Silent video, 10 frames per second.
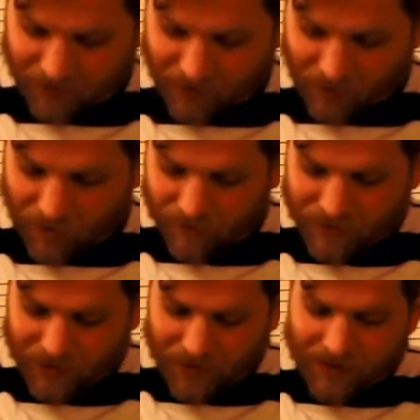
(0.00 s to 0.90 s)
at all.
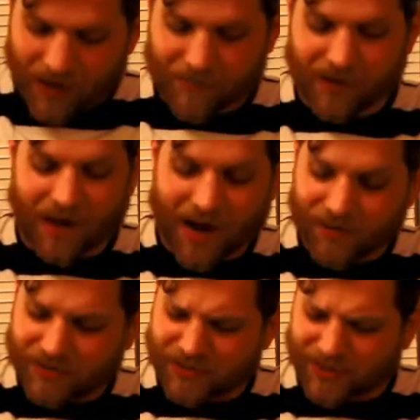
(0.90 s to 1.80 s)
I mean, I
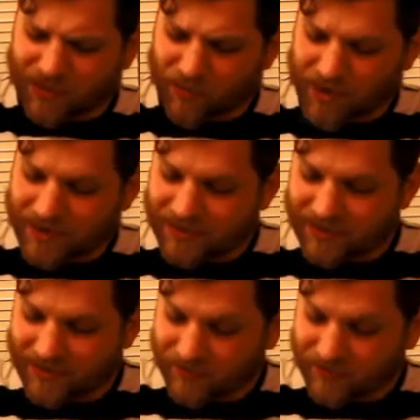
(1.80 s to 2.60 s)
was just like, what?